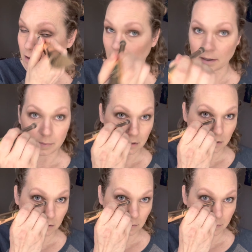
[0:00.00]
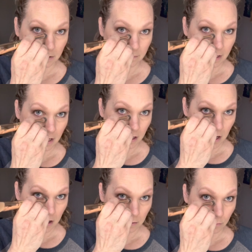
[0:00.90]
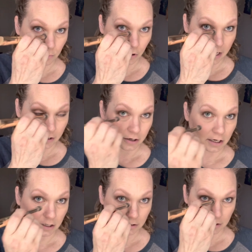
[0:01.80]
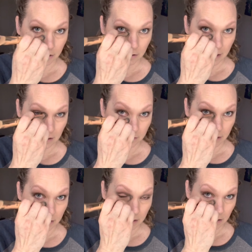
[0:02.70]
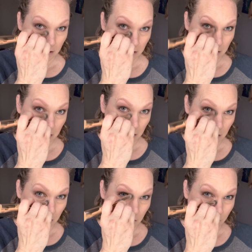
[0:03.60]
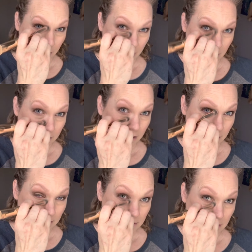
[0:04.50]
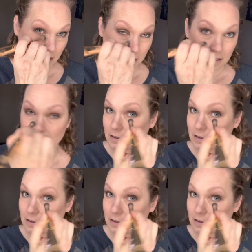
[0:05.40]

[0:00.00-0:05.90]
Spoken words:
I put a little bit of that brighter color, that linen, right on the inside